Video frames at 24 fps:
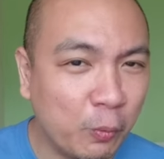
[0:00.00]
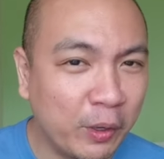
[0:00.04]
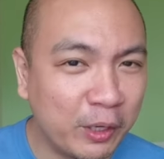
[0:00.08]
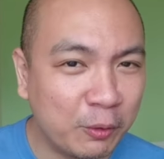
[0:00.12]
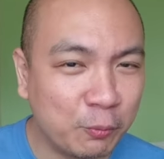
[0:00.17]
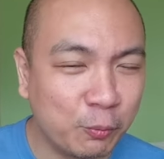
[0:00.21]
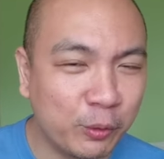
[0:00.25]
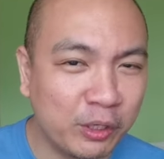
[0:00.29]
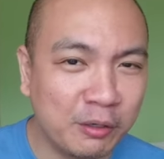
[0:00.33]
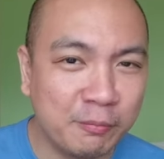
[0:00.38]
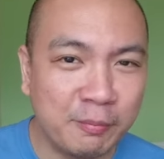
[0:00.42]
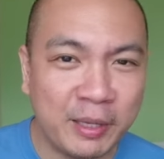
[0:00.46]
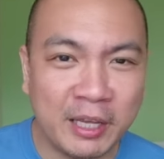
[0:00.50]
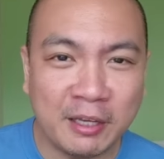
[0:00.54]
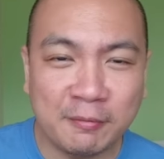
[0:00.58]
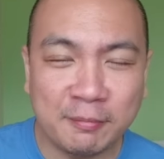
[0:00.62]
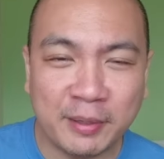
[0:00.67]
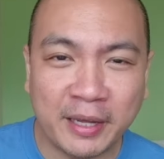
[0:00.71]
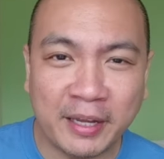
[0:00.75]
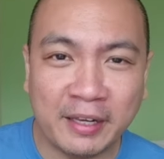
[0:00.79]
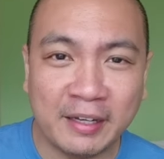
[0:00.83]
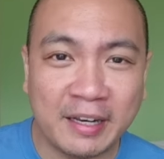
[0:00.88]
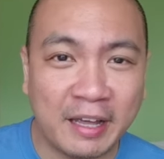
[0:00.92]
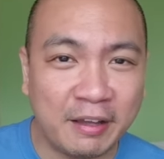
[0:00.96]
What would
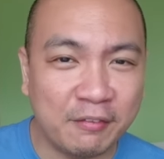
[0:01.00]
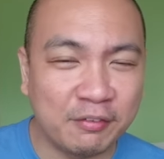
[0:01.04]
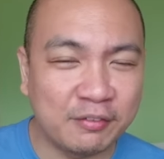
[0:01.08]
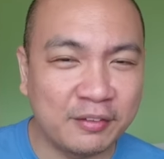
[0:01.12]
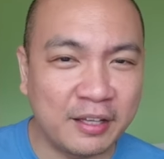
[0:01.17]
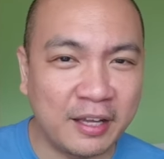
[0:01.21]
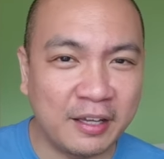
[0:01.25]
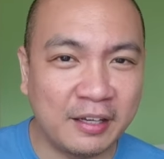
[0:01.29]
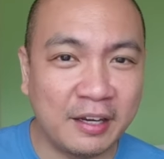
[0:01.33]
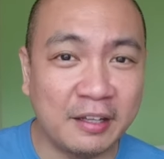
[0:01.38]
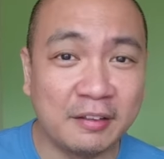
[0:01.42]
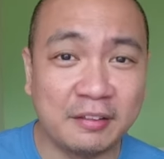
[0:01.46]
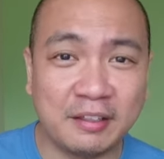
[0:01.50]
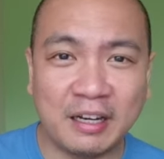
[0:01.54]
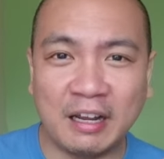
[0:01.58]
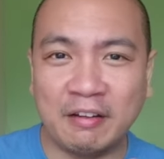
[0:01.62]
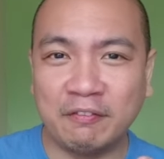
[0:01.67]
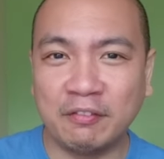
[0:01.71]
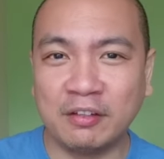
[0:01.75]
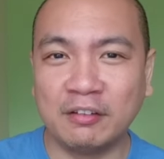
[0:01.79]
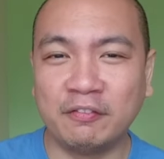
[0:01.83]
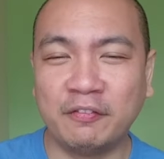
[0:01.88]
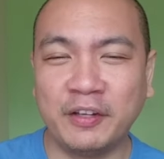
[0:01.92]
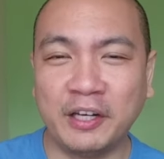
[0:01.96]
make my lifestyle and
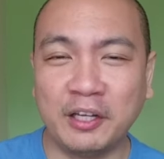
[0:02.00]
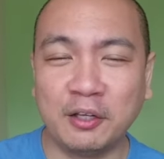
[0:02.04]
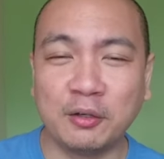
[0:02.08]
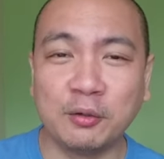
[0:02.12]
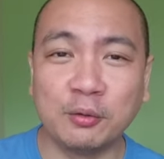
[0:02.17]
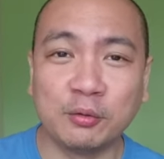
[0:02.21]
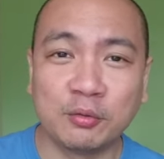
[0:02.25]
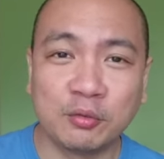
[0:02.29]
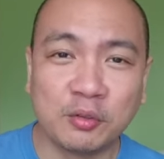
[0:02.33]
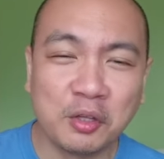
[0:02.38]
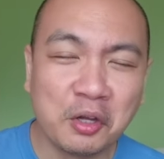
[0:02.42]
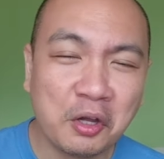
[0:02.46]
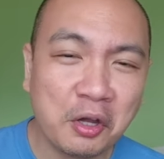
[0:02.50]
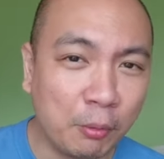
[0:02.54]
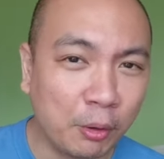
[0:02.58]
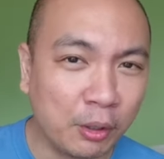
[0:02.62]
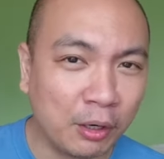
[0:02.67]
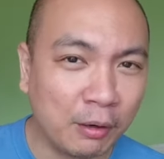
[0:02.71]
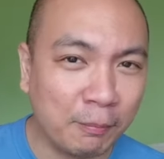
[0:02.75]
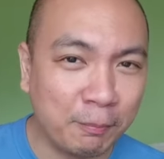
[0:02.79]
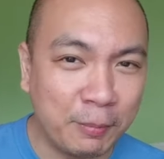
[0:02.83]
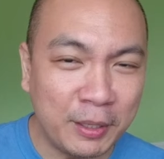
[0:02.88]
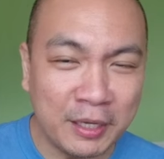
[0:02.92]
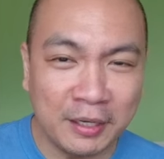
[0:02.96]
travel videos
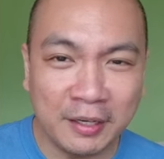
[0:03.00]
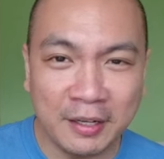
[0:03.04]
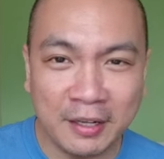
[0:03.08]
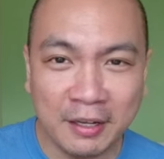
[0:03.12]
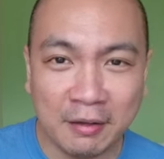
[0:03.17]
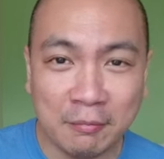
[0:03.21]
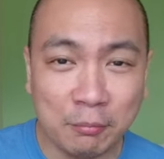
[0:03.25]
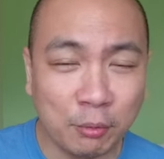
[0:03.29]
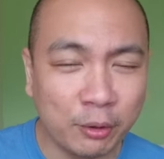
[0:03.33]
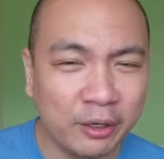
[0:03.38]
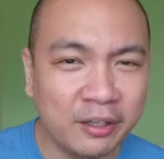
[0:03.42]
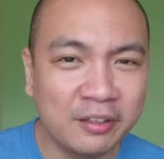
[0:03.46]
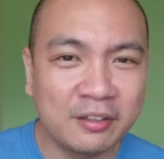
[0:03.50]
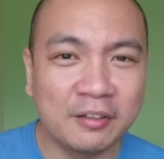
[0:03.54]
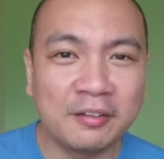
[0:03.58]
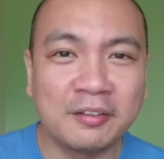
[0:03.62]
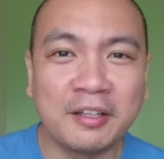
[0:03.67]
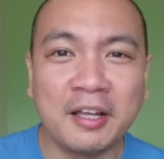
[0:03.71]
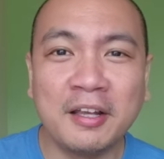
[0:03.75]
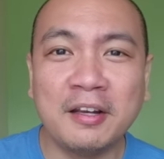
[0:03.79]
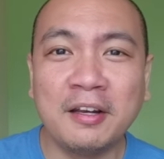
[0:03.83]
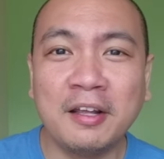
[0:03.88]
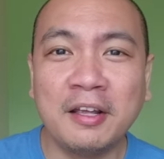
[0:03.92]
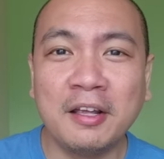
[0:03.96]
more appealing, more
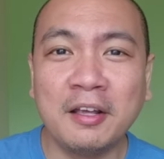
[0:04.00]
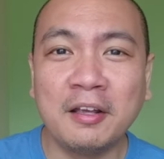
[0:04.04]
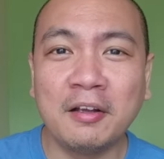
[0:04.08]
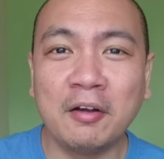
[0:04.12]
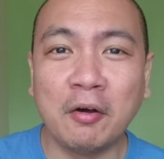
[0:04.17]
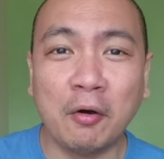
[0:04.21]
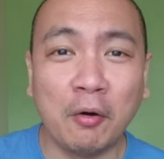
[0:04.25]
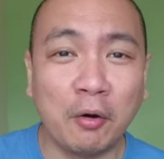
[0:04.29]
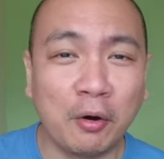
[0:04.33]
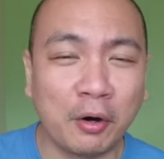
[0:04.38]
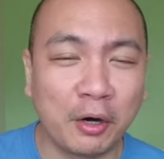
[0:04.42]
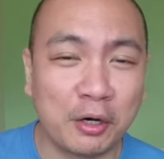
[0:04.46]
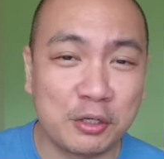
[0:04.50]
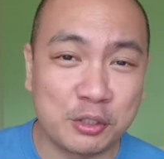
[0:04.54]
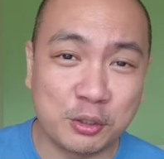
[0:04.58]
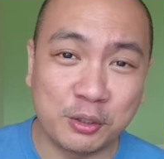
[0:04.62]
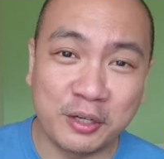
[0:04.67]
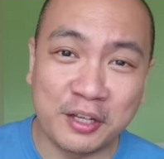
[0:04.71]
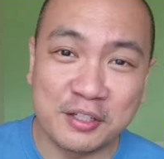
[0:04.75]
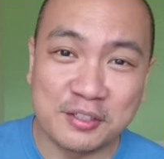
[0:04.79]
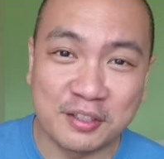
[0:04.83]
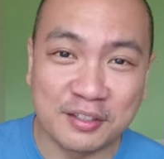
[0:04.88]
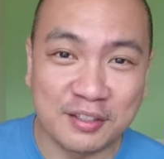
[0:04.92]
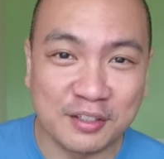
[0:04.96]
entertaining, or
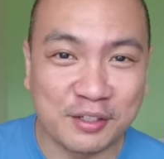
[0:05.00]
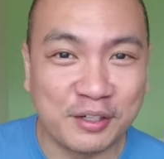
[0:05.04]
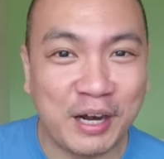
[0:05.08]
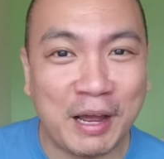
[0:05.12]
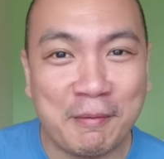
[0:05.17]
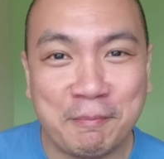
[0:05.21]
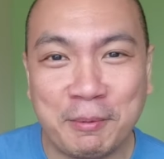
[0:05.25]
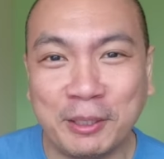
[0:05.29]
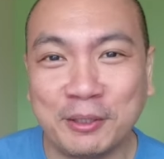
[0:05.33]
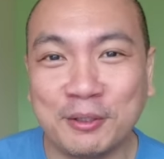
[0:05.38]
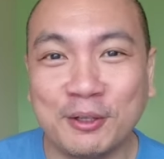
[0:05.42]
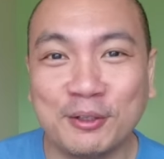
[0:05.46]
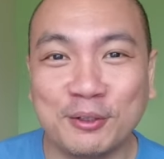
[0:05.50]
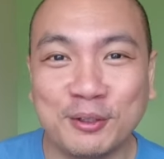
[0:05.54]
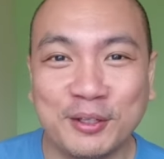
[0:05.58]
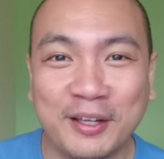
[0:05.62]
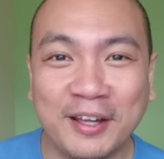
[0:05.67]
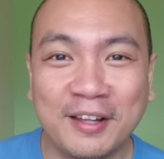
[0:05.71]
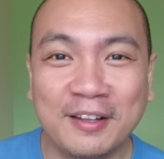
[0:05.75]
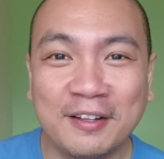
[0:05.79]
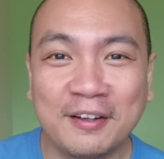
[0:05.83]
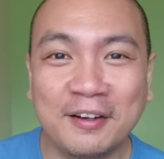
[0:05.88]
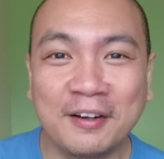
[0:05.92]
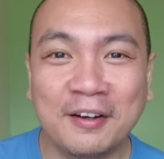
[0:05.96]
should I just scrap it
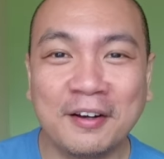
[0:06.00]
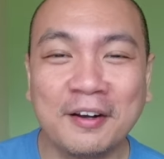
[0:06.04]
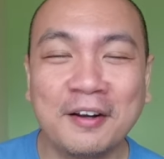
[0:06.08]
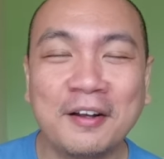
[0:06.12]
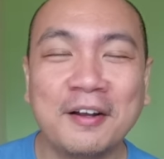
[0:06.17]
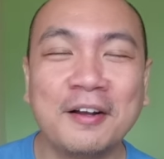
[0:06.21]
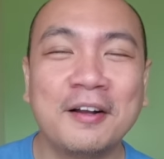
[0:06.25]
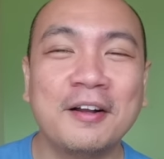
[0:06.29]
altogether?